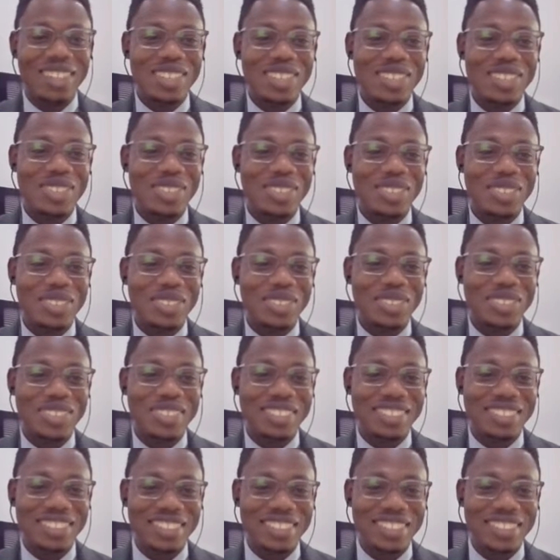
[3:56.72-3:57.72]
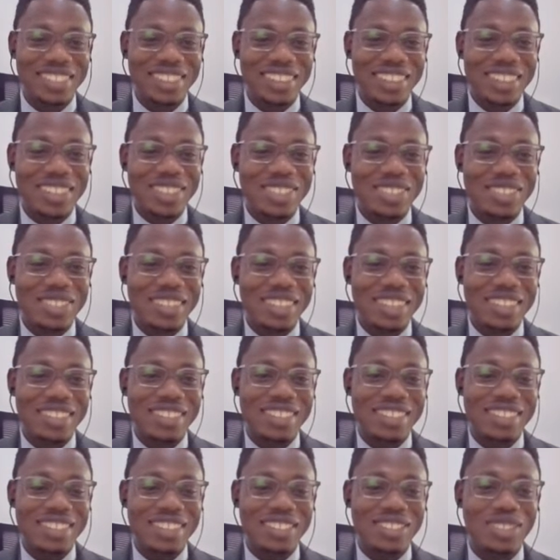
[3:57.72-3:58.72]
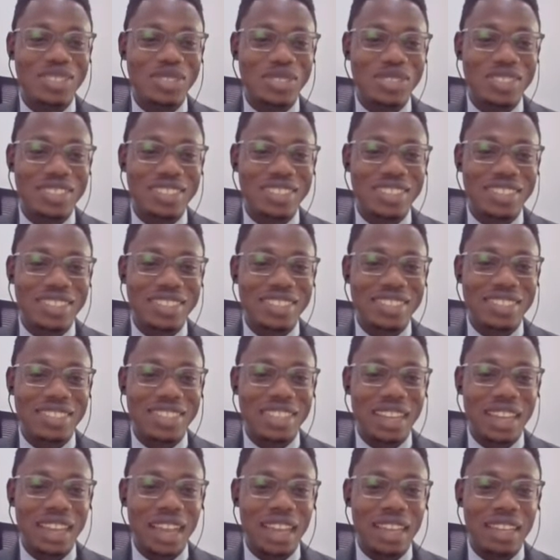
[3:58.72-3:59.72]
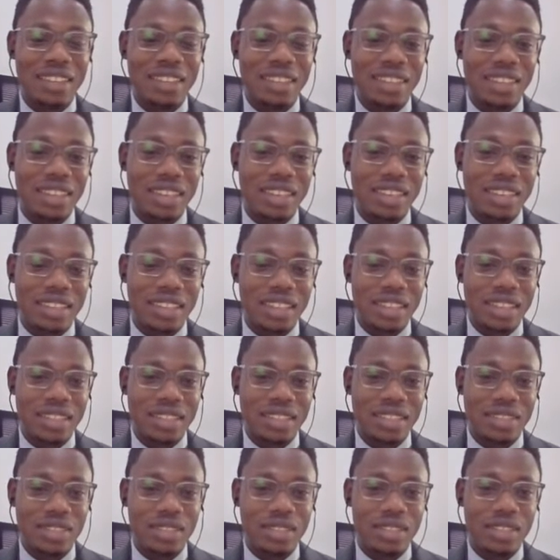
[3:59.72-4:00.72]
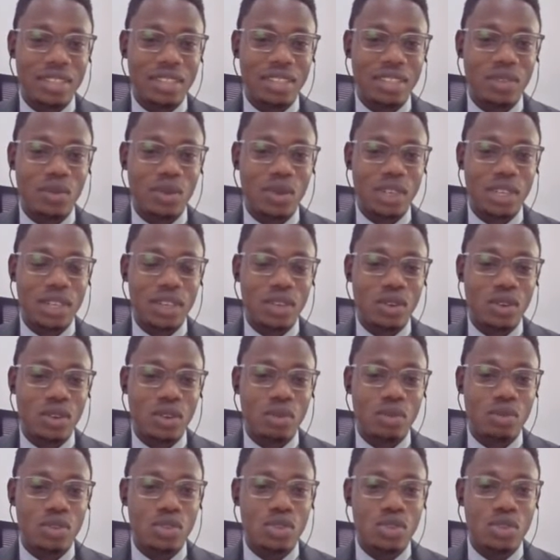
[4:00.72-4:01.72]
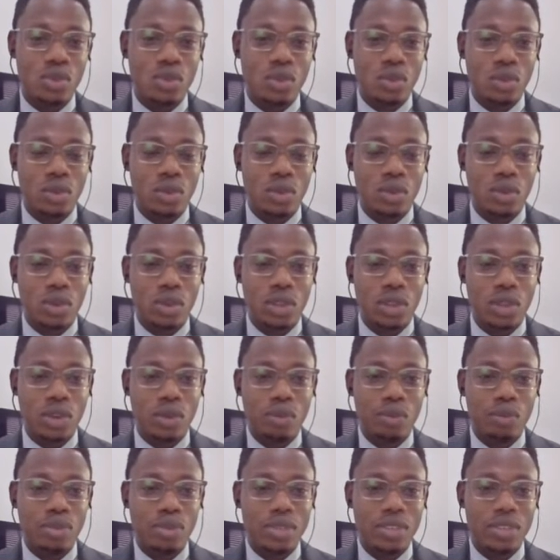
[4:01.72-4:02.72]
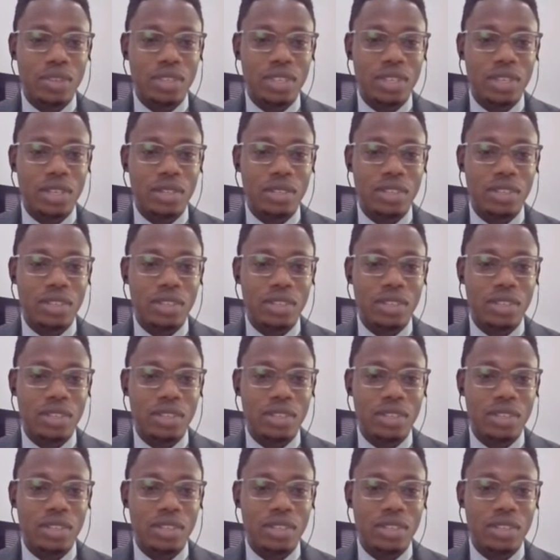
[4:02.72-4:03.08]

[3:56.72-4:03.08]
So Nancy, the truth is, I think that when it comes to putting out a